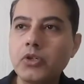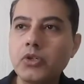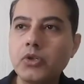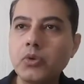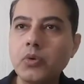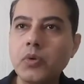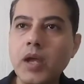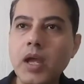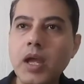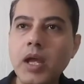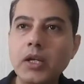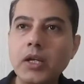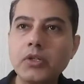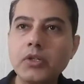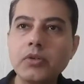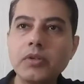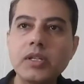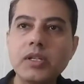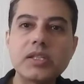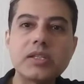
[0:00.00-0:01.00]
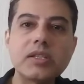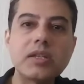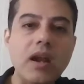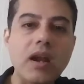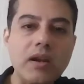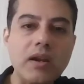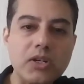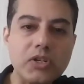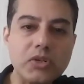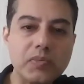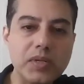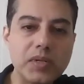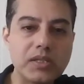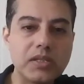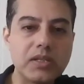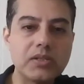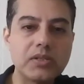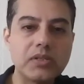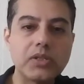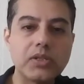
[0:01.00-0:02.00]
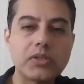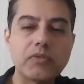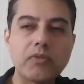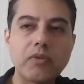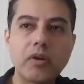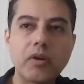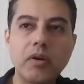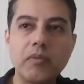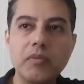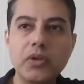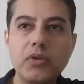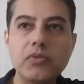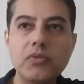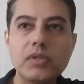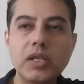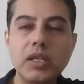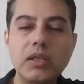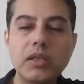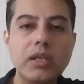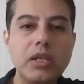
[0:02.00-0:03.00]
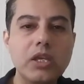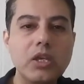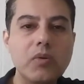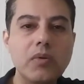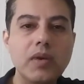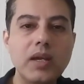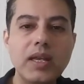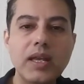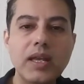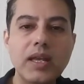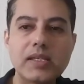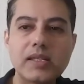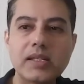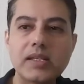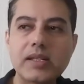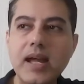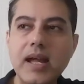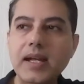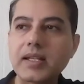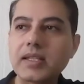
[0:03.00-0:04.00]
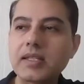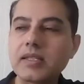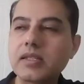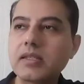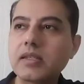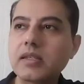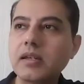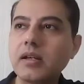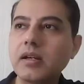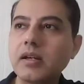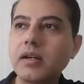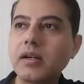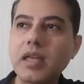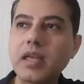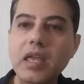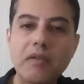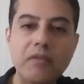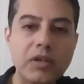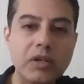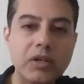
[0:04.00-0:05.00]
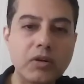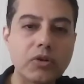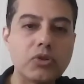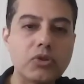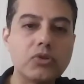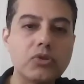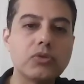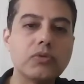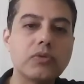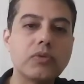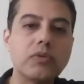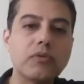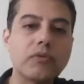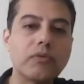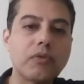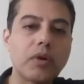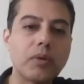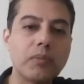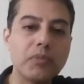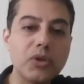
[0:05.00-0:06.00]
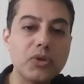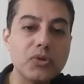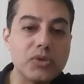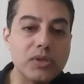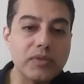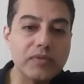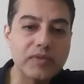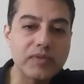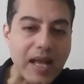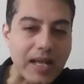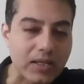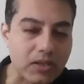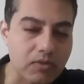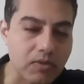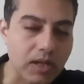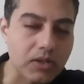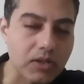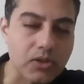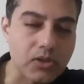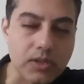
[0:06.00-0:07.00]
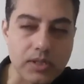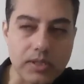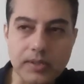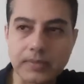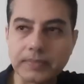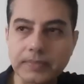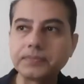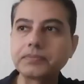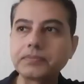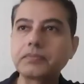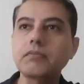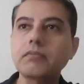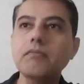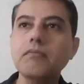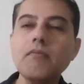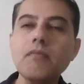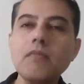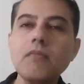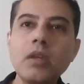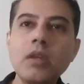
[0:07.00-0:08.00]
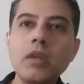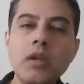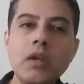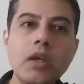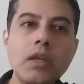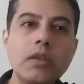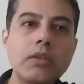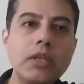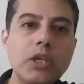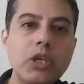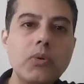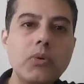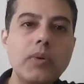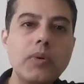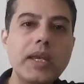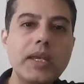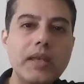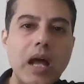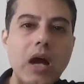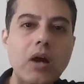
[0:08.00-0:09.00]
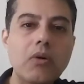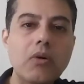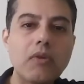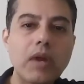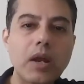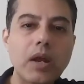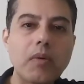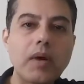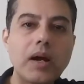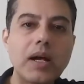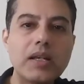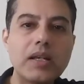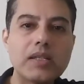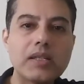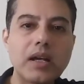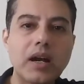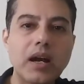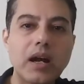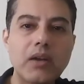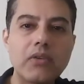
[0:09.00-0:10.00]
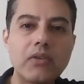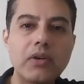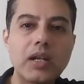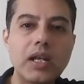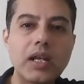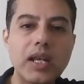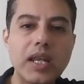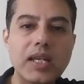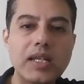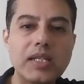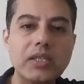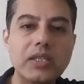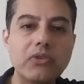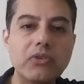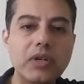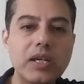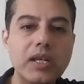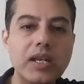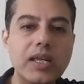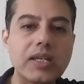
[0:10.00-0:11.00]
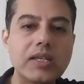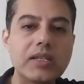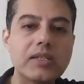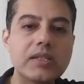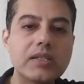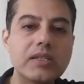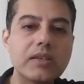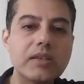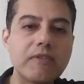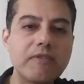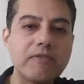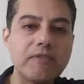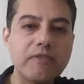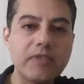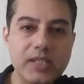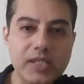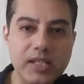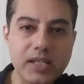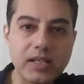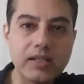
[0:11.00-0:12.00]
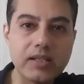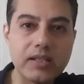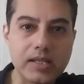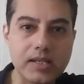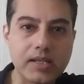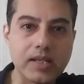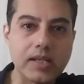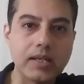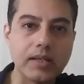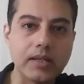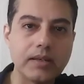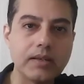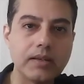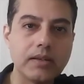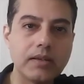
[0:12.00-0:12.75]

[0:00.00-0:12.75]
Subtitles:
to discourage businesses from using the UAE as a tax haven or for abusive tax structures, the UAE now requires 183 days physical stay